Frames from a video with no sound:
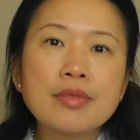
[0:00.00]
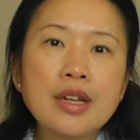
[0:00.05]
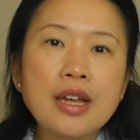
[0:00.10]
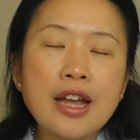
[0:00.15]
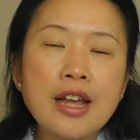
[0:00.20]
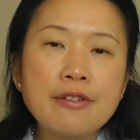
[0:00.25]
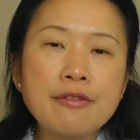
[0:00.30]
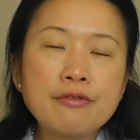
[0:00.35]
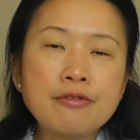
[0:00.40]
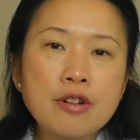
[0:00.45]

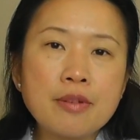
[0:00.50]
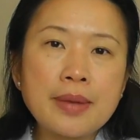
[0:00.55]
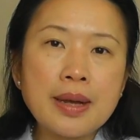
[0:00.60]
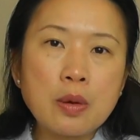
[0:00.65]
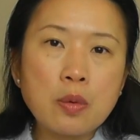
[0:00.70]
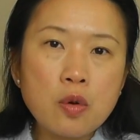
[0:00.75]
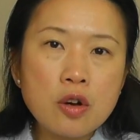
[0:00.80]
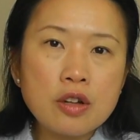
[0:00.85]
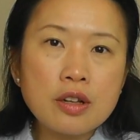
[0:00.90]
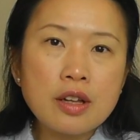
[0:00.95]
and for my
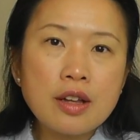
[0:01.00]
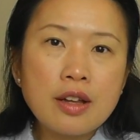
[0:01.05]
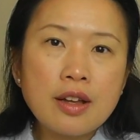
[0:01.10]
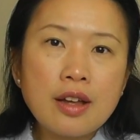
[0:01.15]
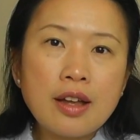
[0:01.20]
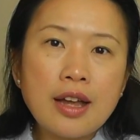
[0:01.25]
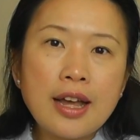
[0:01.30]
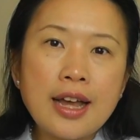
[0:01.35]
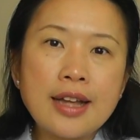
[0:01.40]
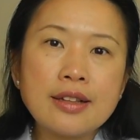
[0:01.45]
work,
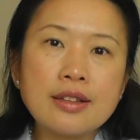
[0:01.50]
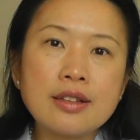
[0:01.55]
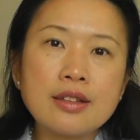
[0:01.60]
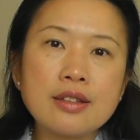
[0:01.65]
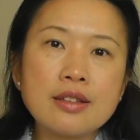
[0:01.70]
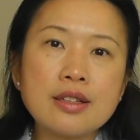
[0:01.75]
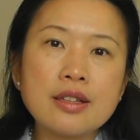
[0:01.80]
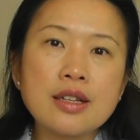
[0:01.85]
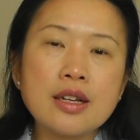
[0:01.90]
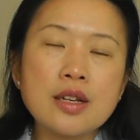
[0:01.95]

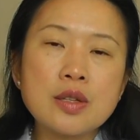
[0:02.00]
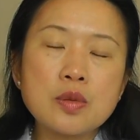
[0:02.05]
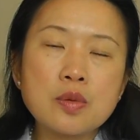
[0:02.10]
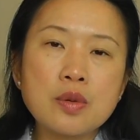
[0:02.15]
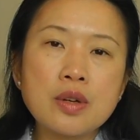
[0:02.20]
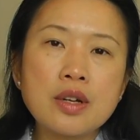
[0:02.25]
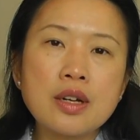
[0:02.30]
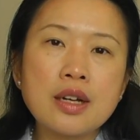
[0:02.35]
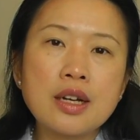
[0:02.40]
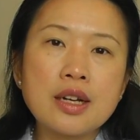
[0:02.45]
and as
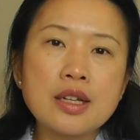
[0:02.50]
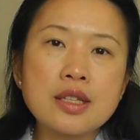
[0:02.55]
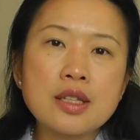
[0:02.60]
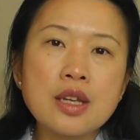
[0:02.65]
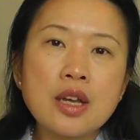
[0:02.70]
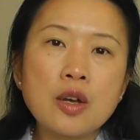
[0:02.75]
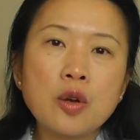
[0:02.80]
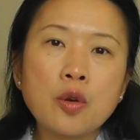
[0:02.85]
well as